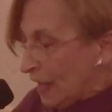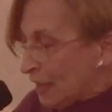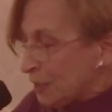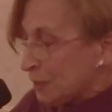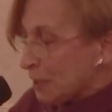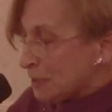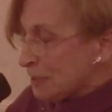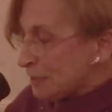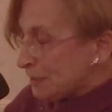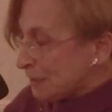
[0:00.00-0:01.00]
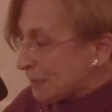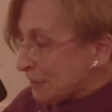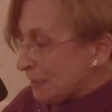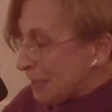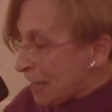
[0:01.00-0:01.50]
And in
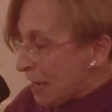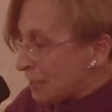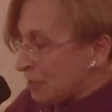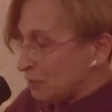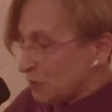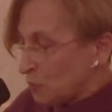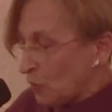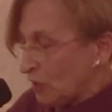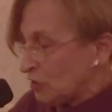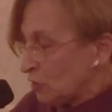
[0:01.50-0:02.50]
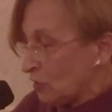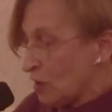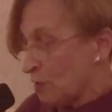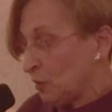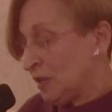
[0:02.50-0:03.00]
1968, he was appointed to the
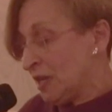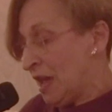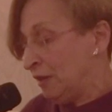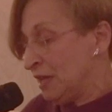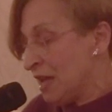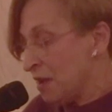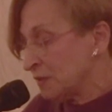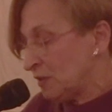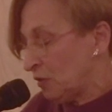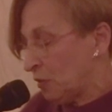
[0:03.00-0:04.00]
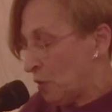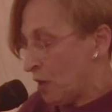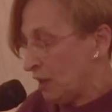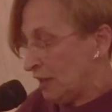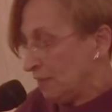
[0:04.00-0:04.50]
Cumberland County Housing
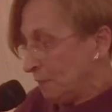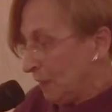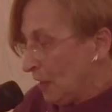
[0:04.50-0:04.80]
Authority.